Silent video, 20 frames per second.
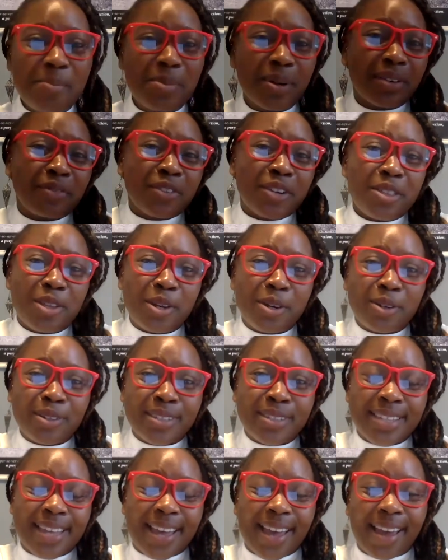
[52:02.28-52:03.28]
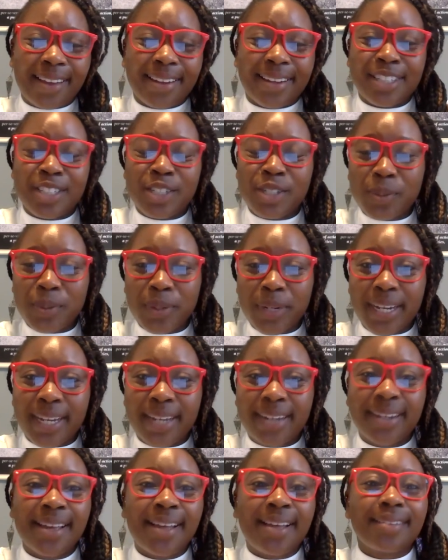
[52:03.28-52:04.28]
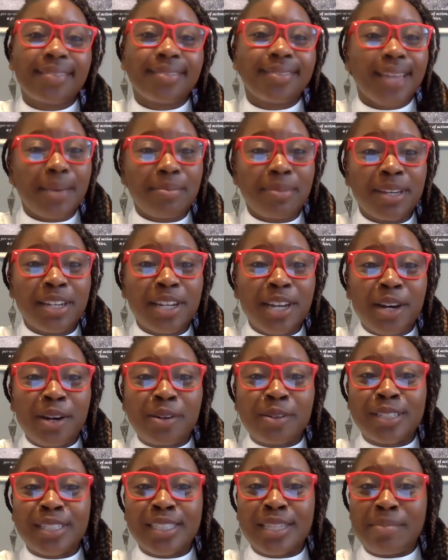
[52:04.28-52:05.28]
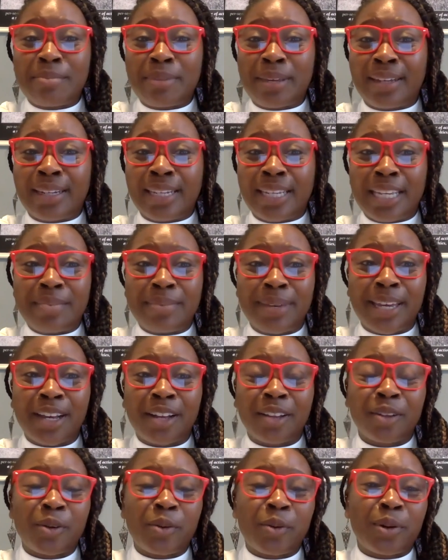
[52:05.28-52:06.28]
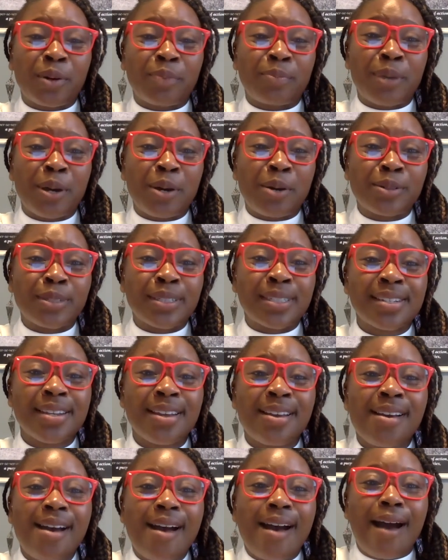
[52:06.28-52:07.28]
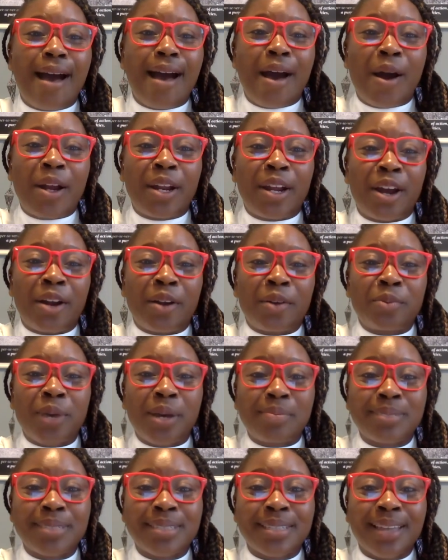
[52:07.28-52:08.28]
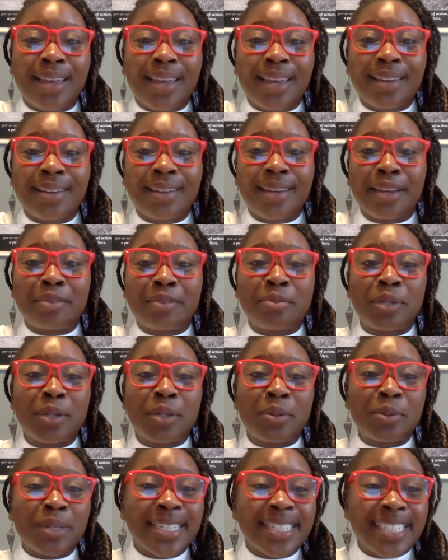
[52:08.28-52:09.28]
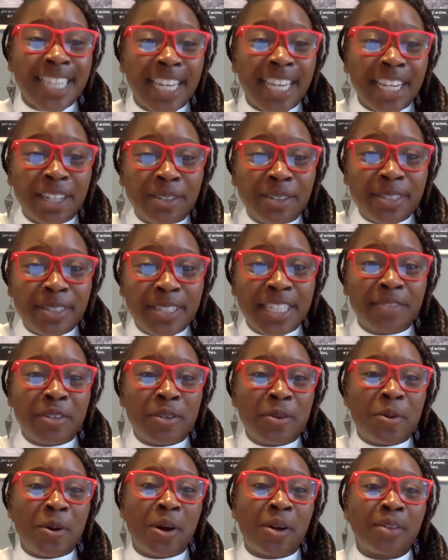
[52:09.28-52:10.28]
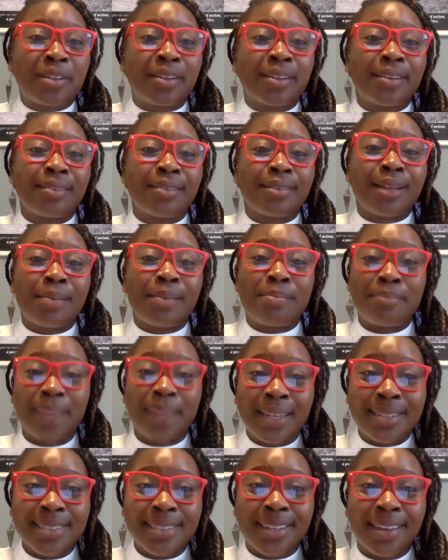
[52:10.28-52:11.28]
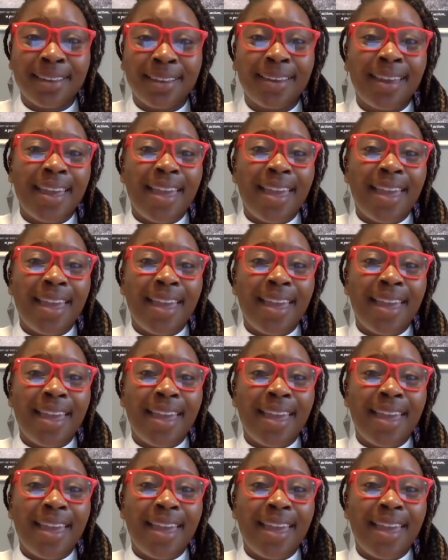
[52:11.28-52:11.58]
But for those that enjoyed, let me know, send me an email or a post on our website, and we will continue to give you all amazing